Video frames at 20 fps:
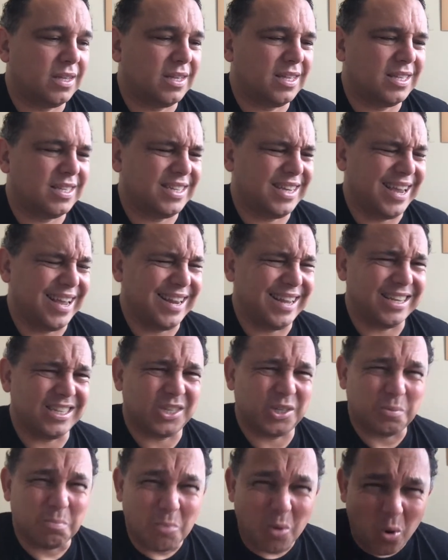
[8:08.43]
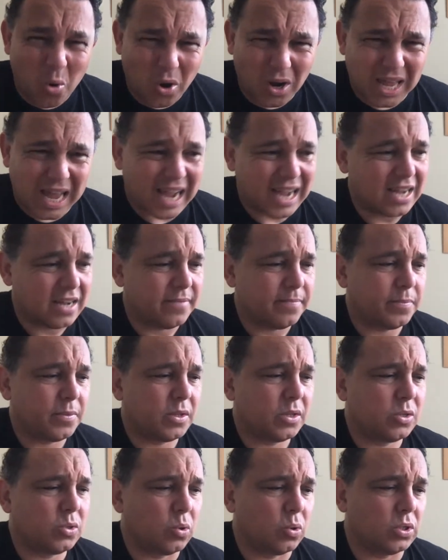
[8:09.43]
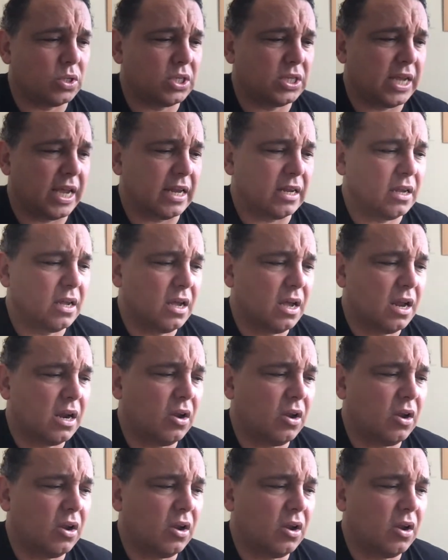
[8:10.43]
It's getting smaller, George said.